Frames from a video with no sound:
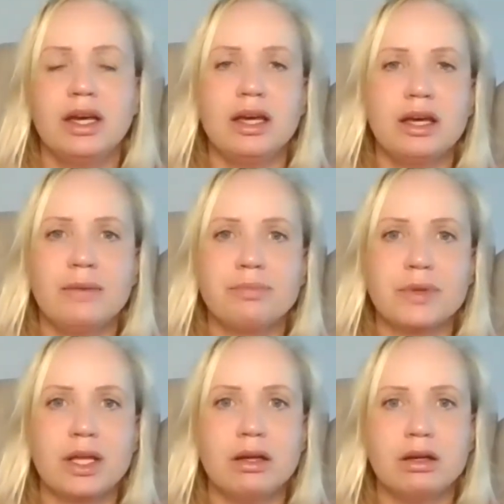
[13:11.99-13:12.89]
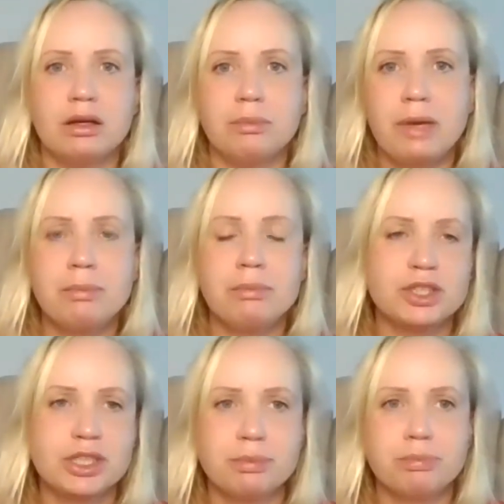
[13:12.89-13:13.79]
a
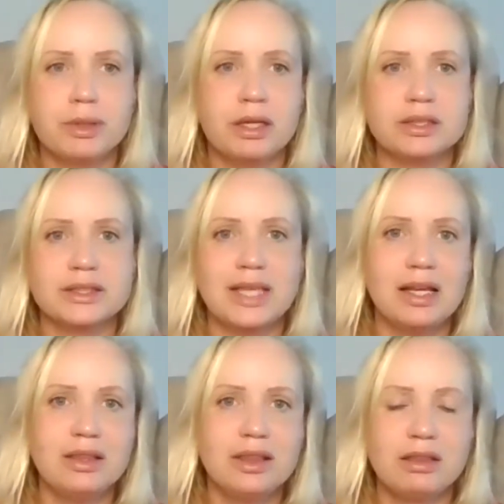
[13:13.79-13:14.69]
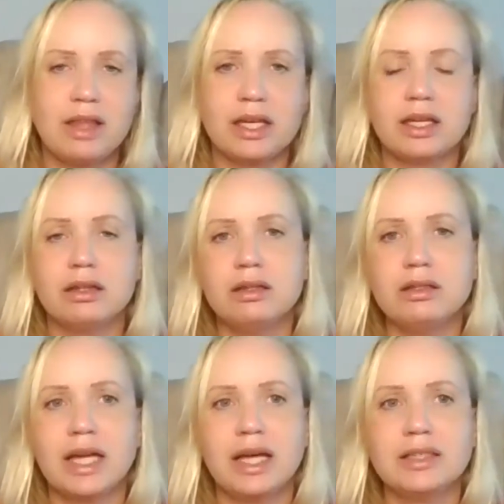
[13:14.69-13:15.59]
membership site that they can
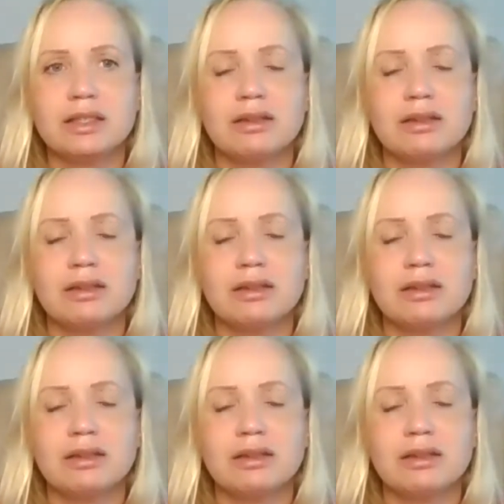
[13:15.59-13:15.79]
look at.